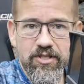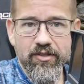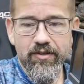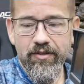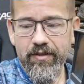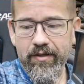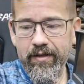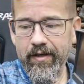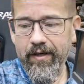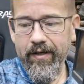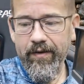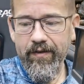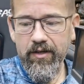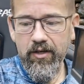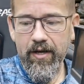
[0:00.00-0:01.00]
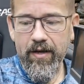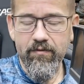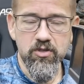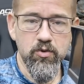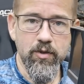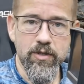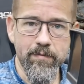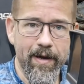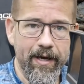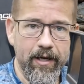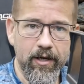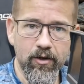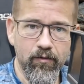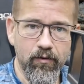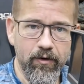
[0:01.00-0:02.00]
on, and then you have a switch back
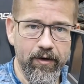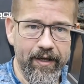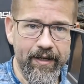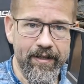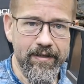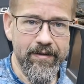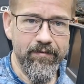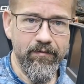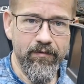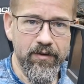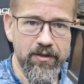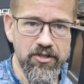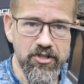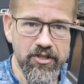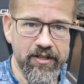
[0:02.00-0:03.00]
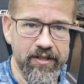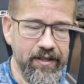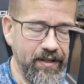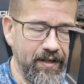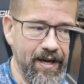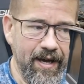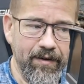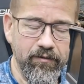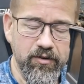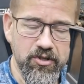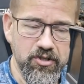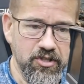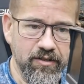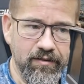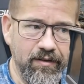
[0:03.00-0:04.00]
here for day vision and night
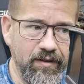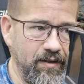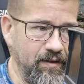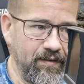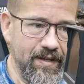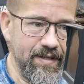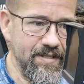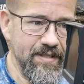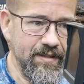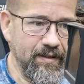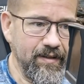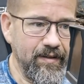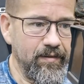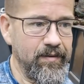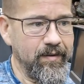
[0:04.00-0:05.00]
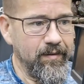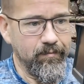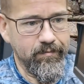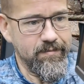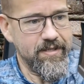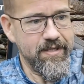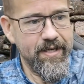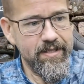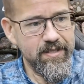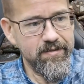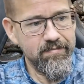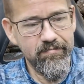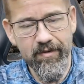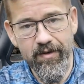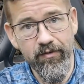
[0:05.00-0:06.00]
vision, and that's it.
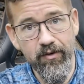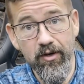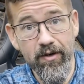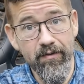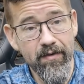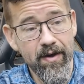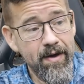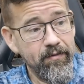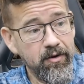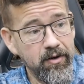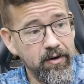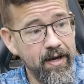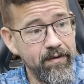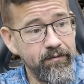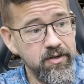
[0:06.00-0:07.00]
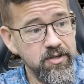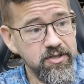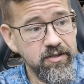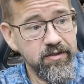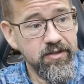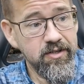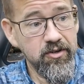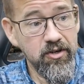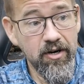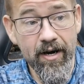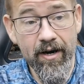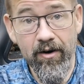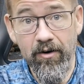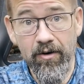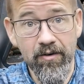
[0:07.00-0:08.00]
Besides, if you're having a night vision, turn your
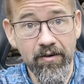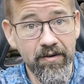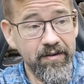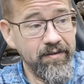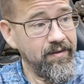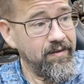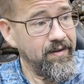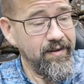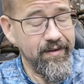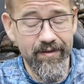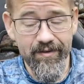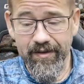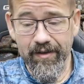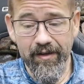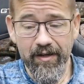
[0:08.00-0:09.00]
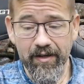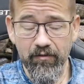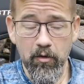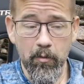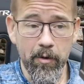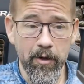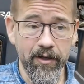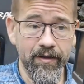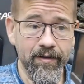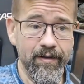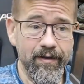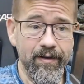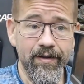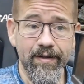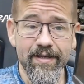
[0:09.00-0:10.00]
IR on, click of a
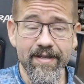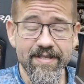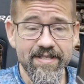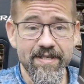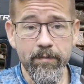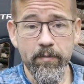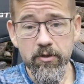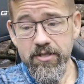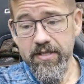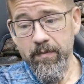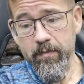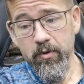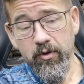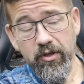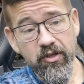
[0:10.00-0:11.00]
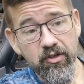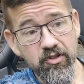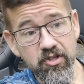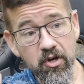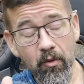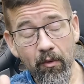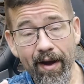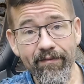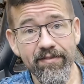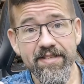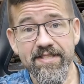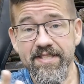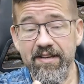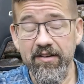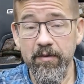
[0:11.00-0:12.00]
button. Simple. You don't have to
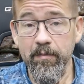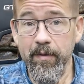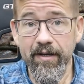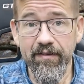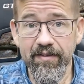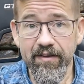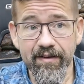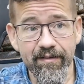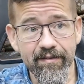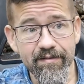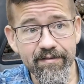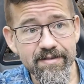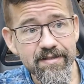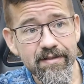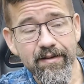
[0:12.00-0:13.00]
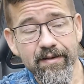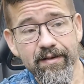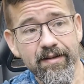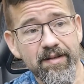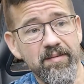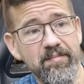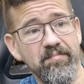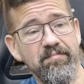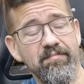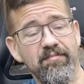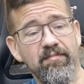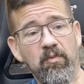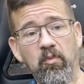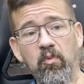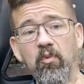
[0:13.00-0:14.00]
set up anything else.
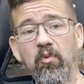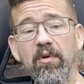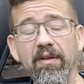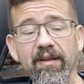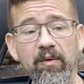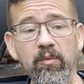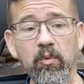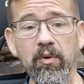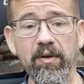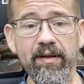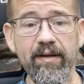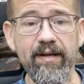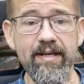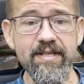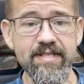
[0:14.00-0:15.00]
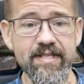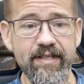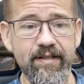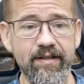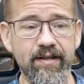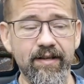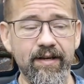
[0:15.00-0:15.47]
Really easy.